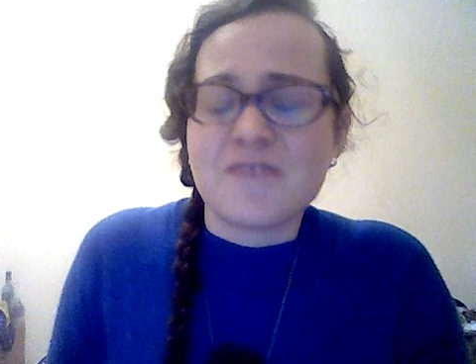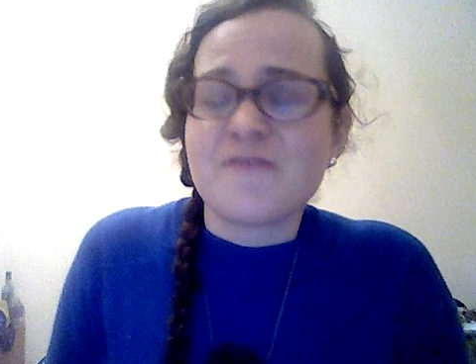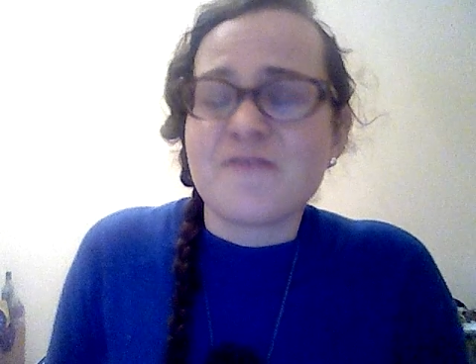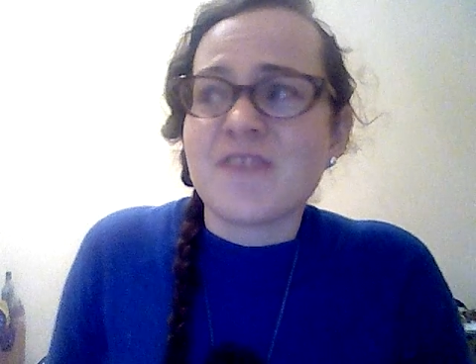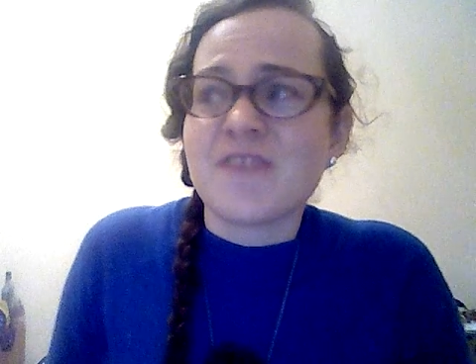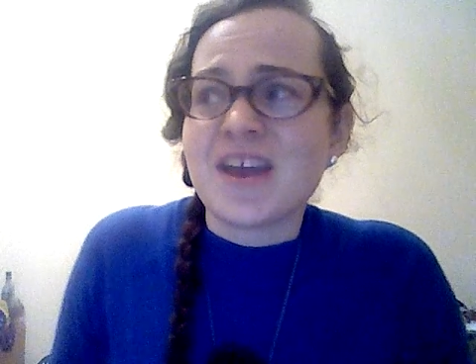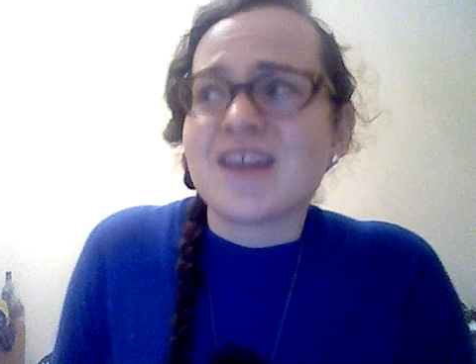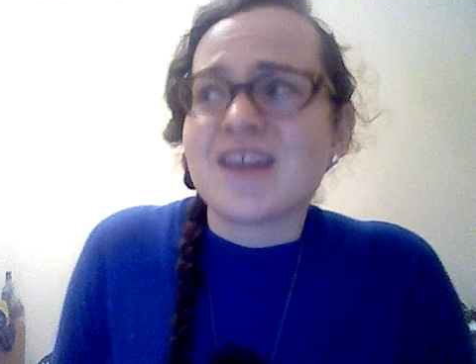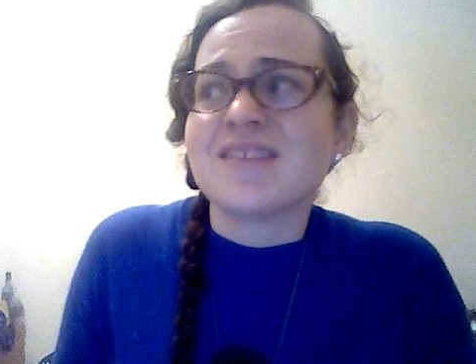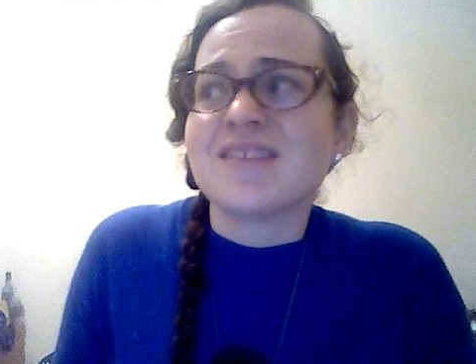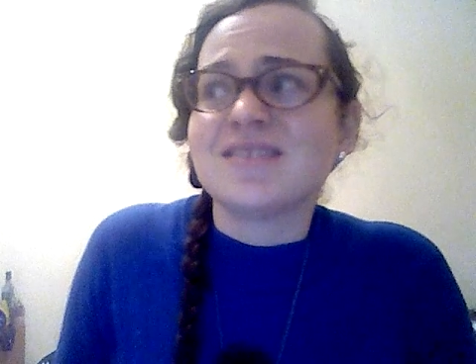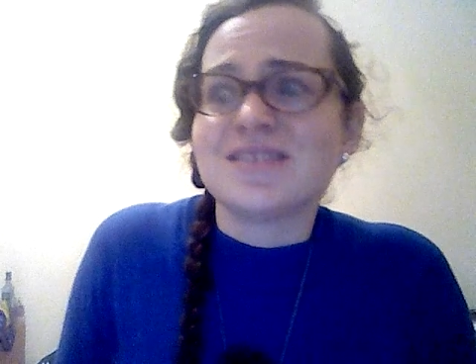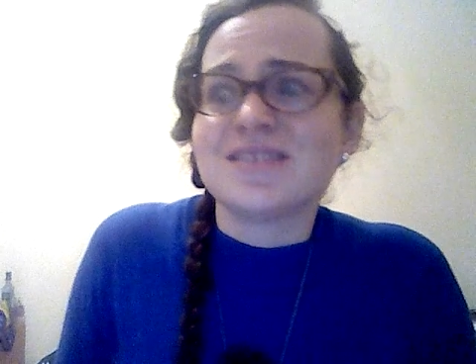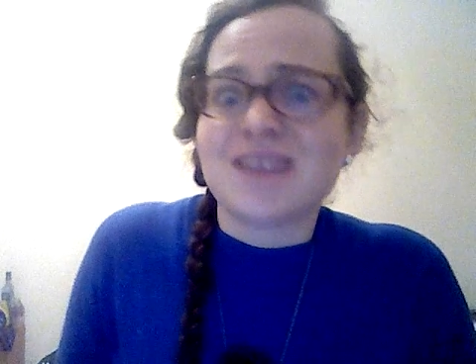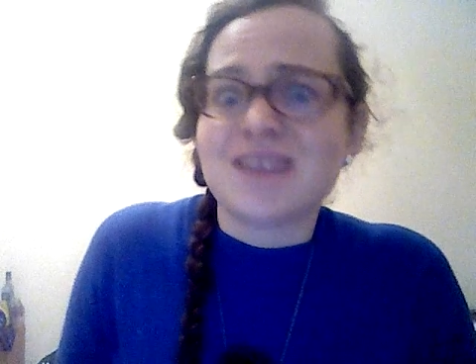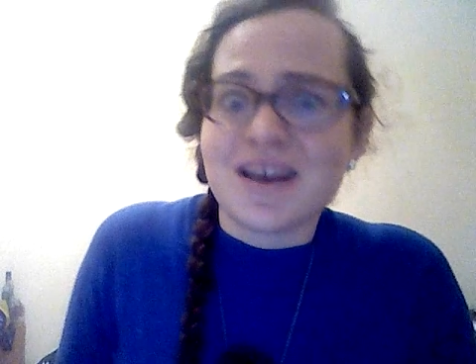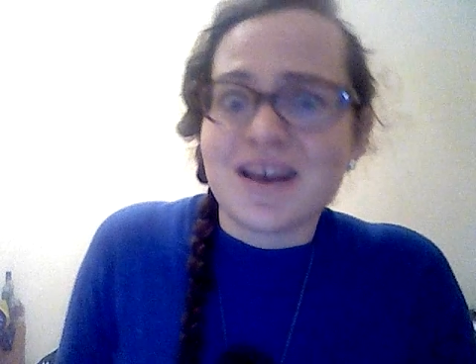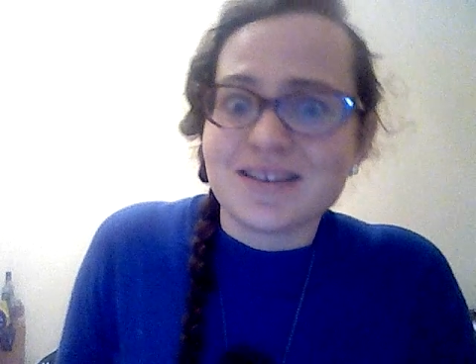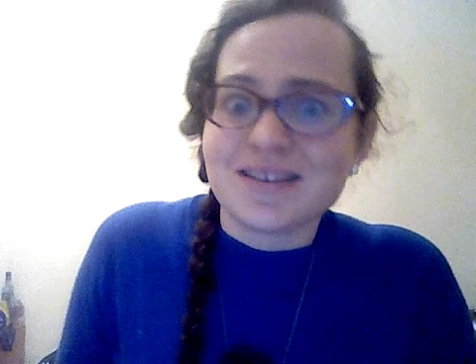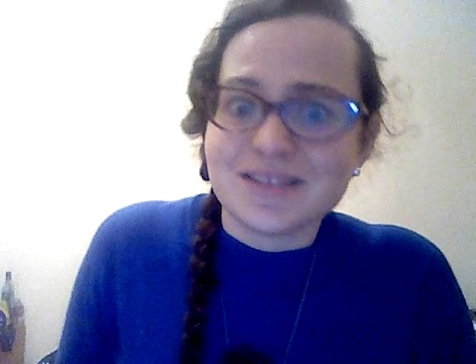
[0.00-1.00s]

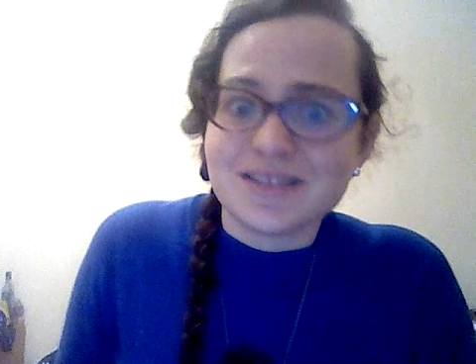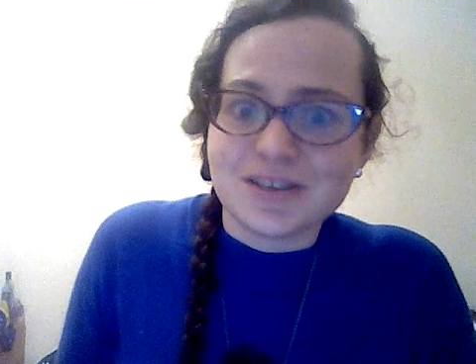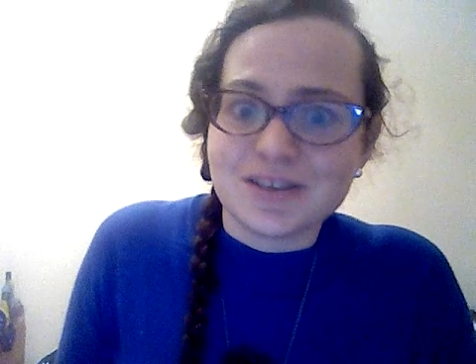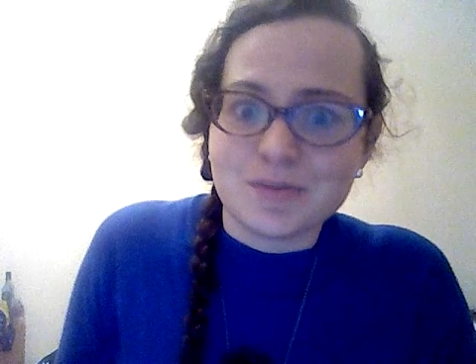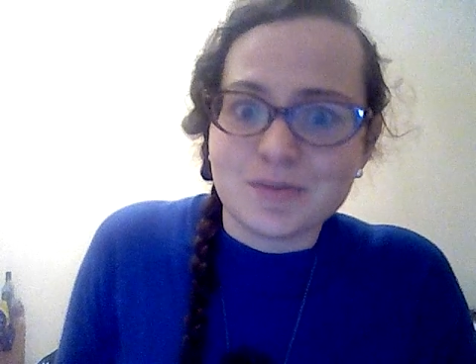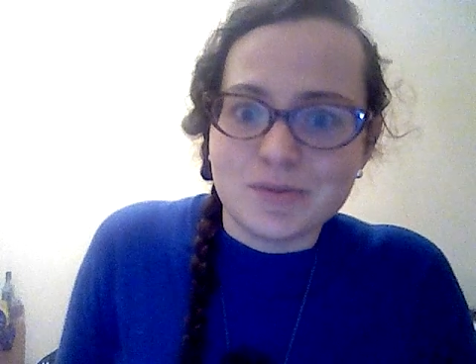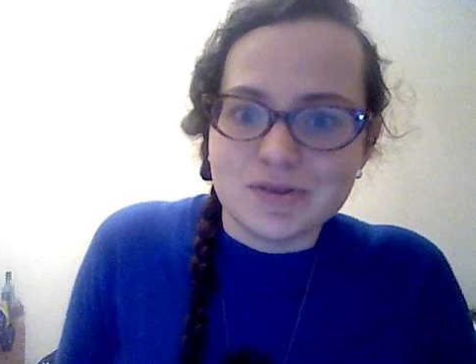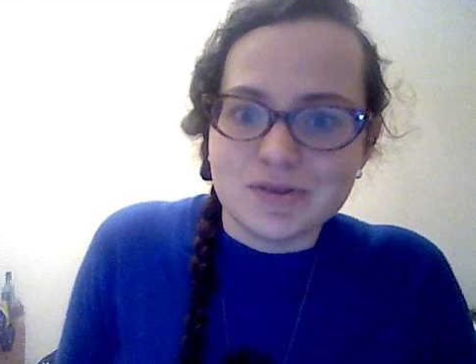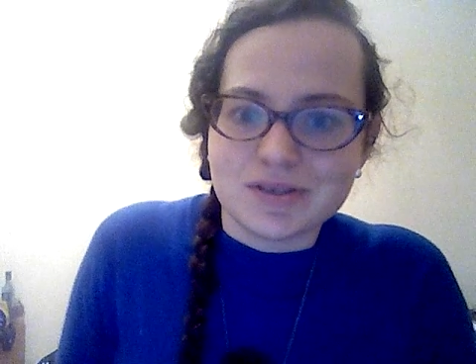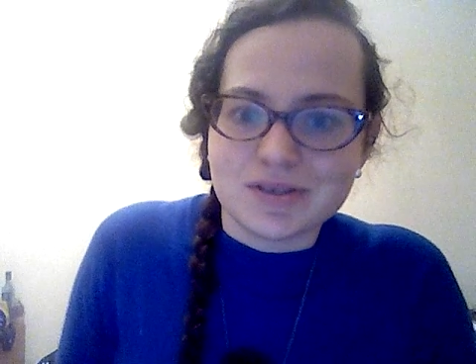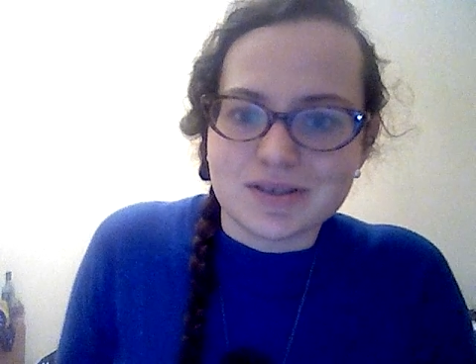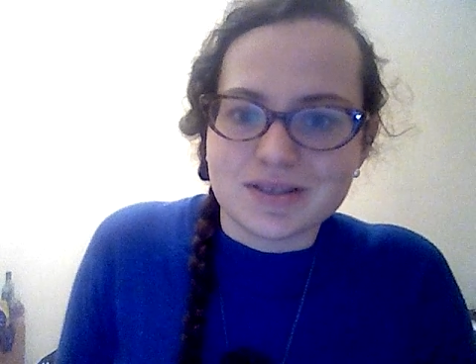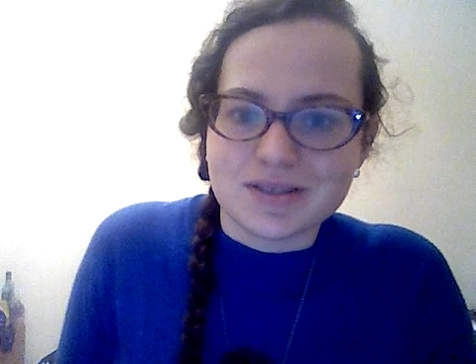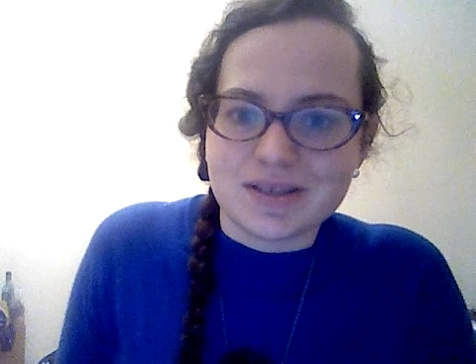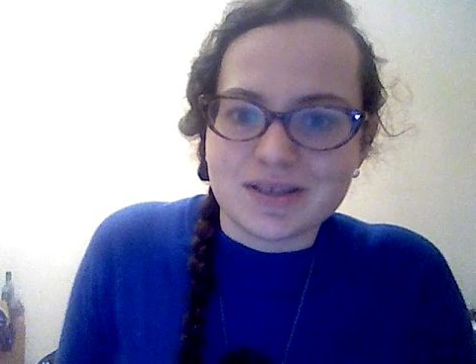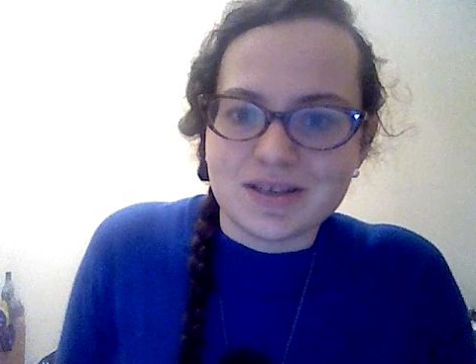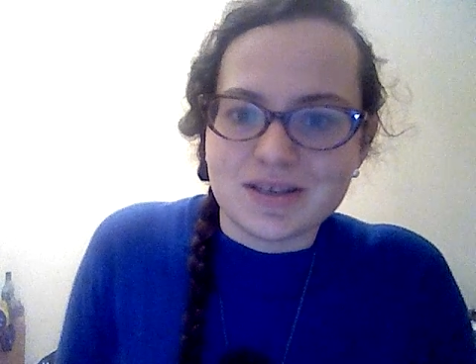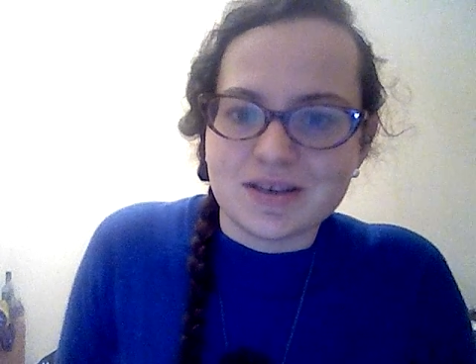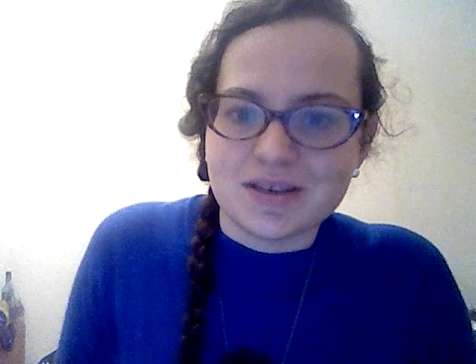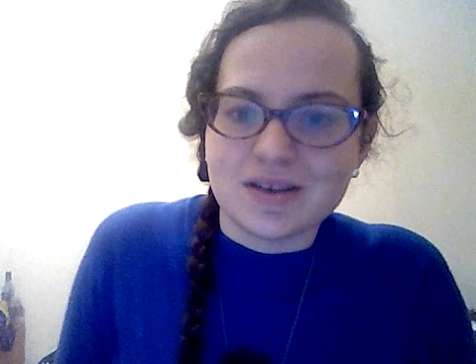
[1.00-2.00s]
fantastic music
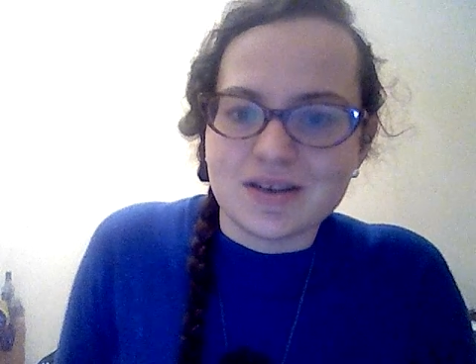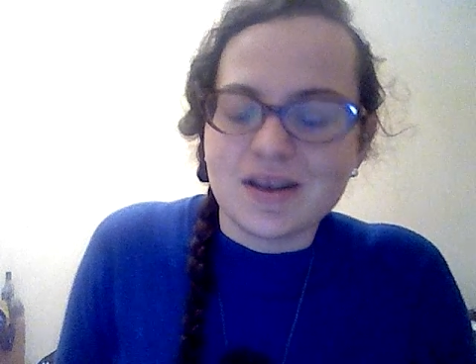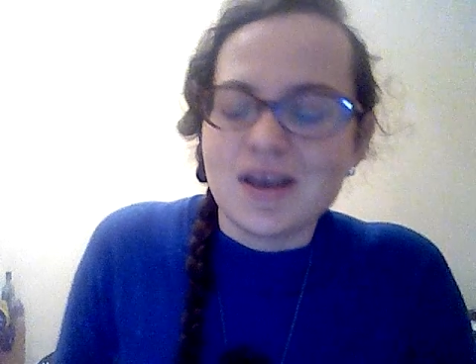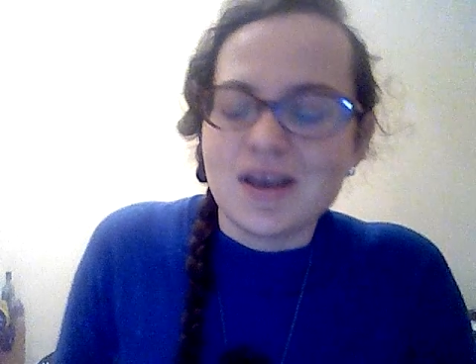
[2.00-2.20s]
scene.